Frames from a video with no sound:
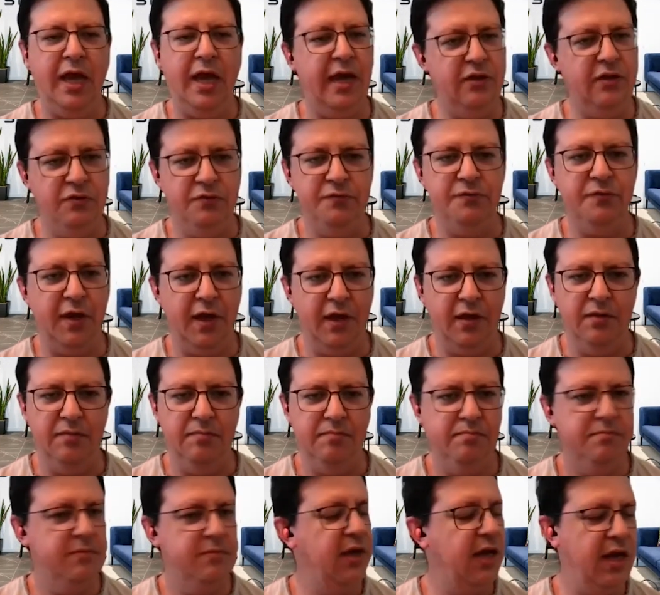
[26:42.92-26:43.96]
really hate to
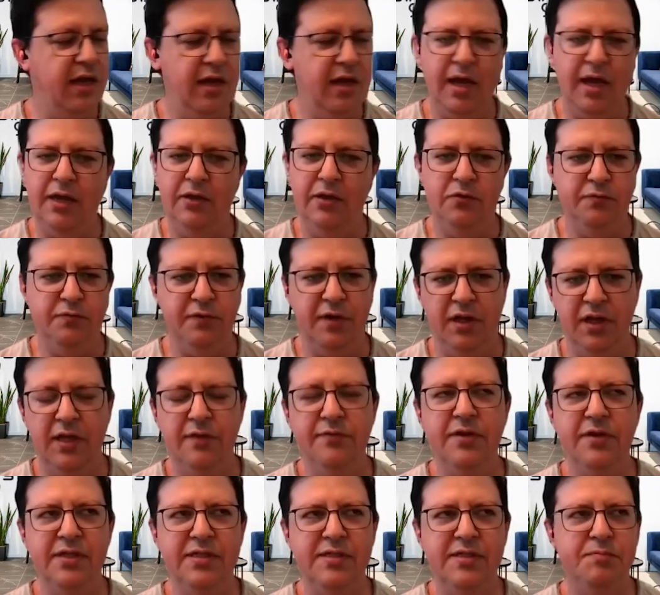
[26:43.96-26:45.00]
fail. I hate to
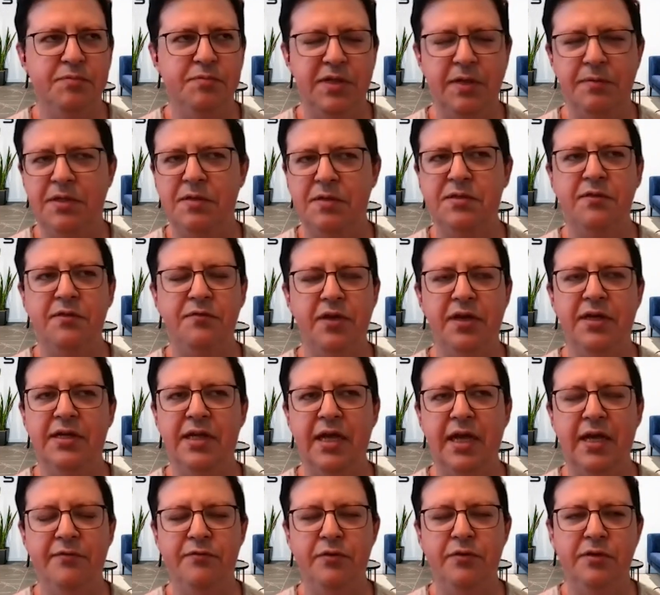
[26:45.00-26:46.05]
fail. Even, sometimes I
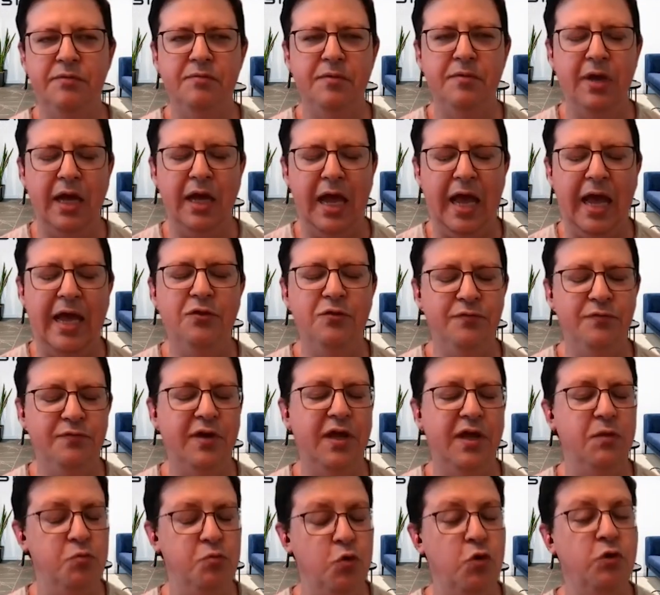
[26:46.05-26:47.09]
think I even hate
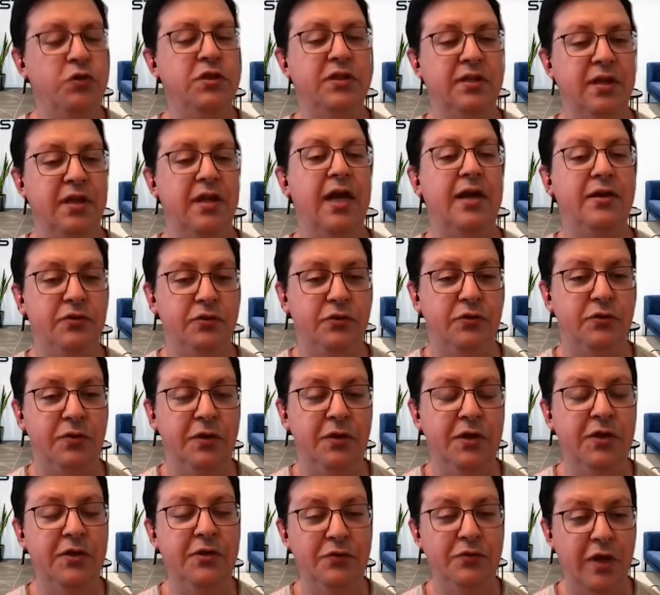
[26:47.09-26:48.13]
to fail more than I like
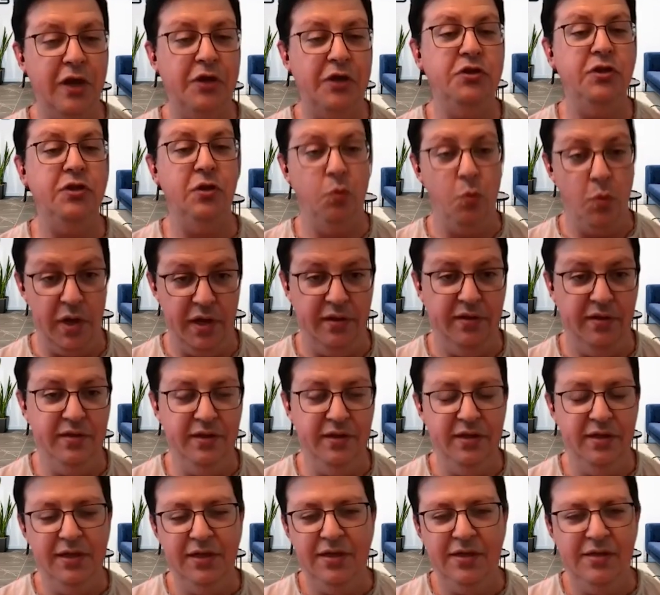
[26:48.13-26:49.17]
to, to actually
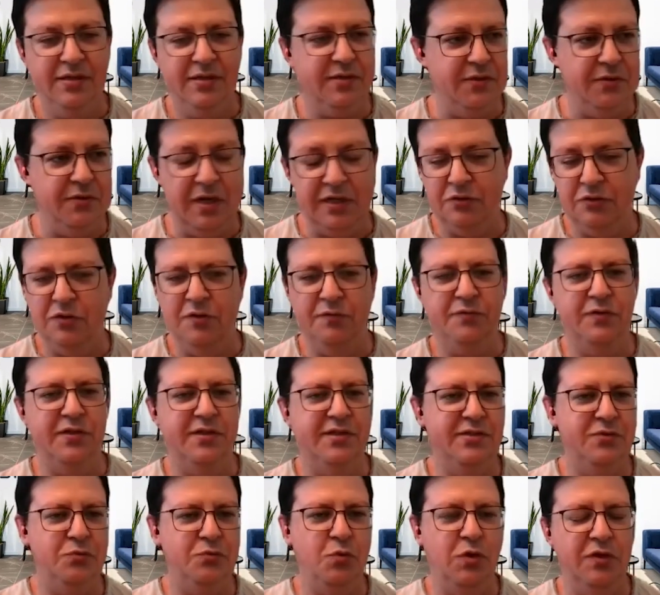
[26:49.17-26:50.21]
win. So I don't know
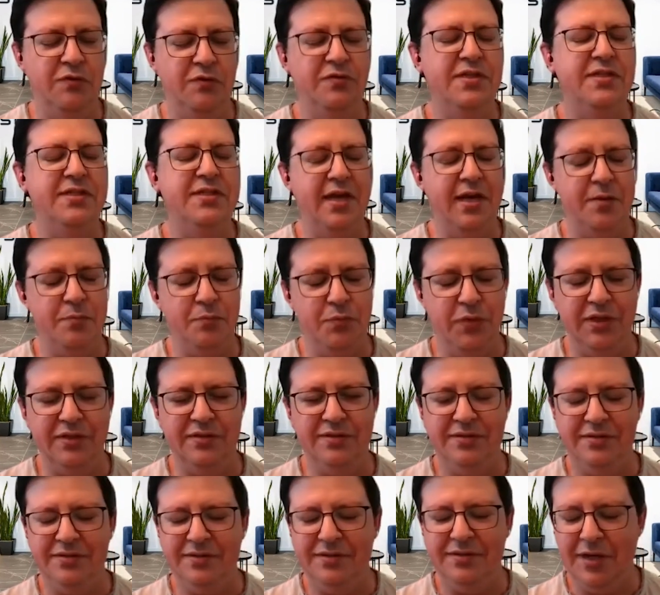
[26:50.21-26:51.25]
if it's one of the same,
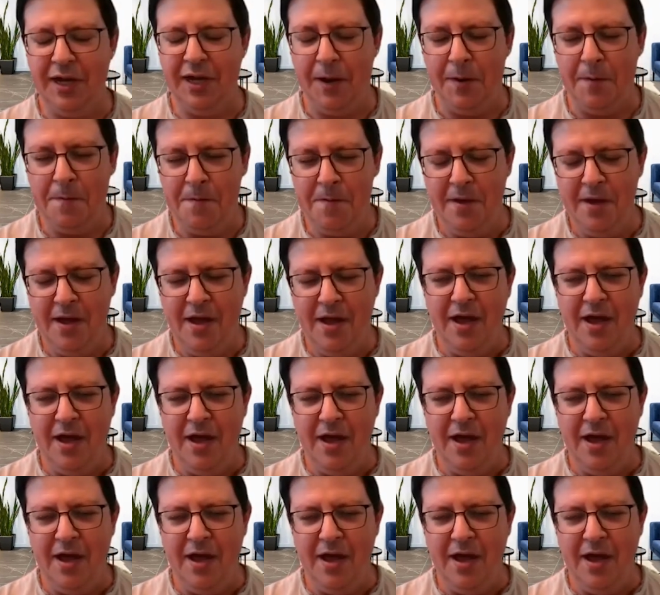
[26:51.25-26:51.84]
but yeah.